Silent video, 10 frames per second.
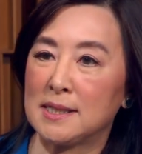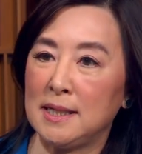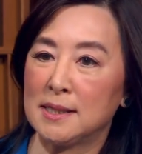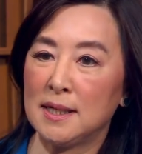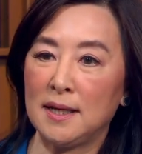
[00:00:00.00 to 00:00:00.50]

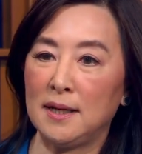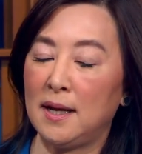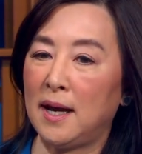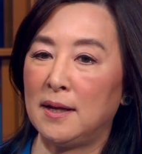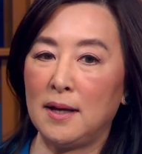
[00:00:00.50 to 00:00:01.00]
season,
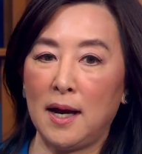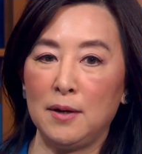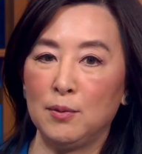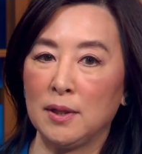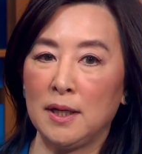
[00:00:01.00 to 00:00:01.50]
and I
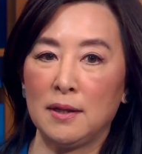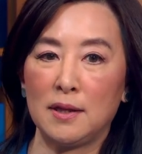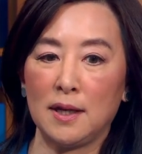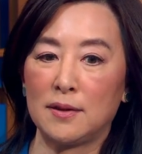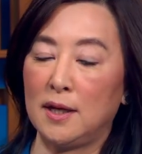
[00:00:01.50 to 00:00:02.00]
really
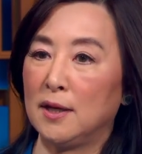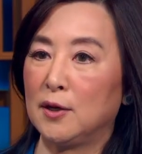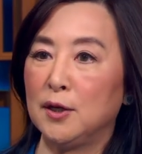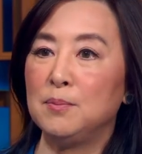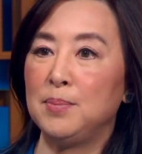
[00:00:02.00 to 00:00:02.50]
think that it
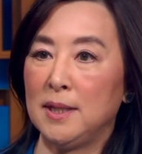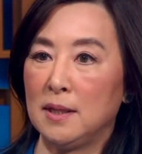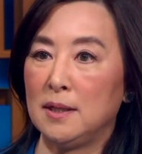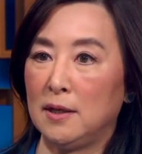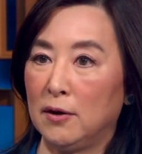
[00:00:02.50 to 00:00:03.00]
could be
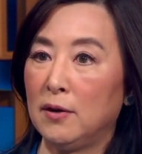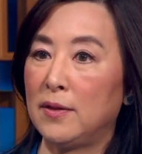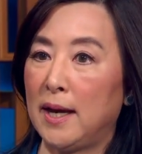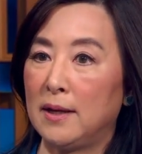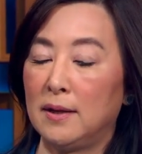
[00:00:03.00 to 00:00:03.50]
the year
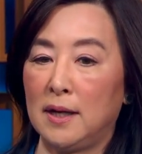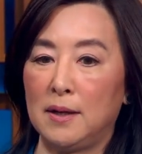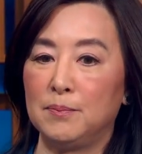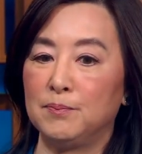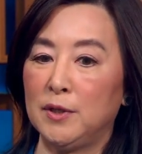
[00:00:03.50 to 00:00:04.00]
that
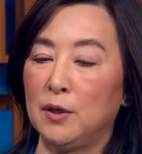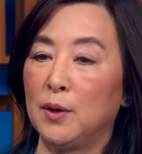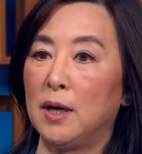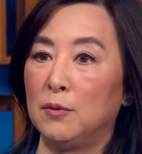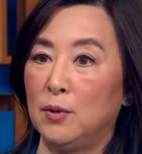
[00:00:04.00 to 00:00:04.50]

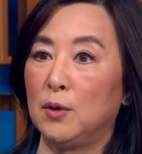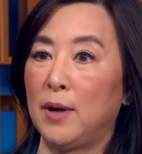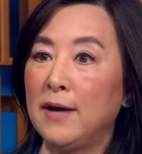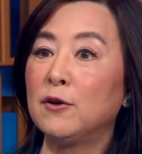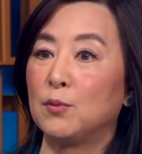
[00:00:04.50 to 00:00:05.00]
a
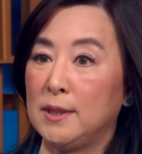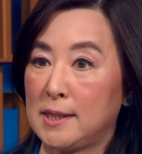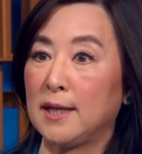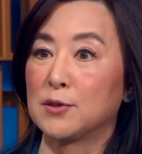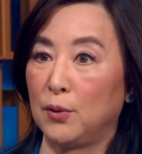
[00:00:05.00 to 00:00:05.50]
rivalry takes